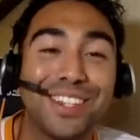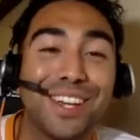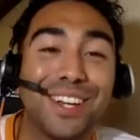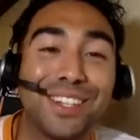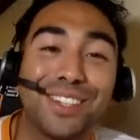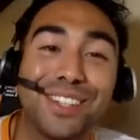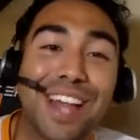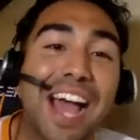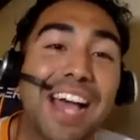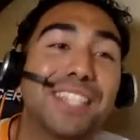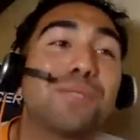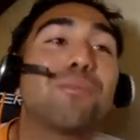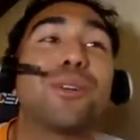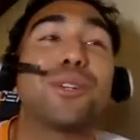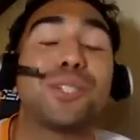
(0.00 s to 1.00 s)
The
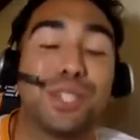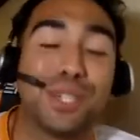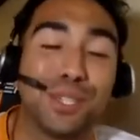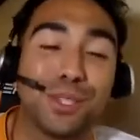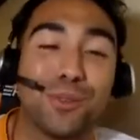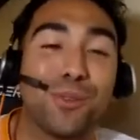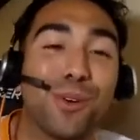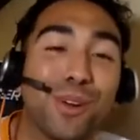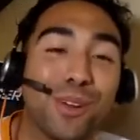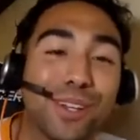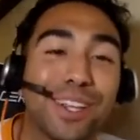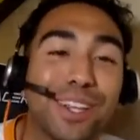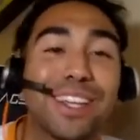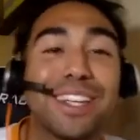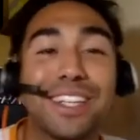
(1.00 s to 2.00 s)
last person in the
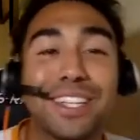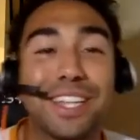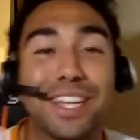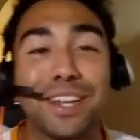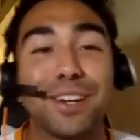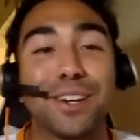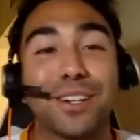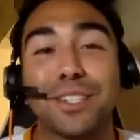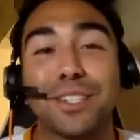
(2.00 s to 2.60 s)
world that you're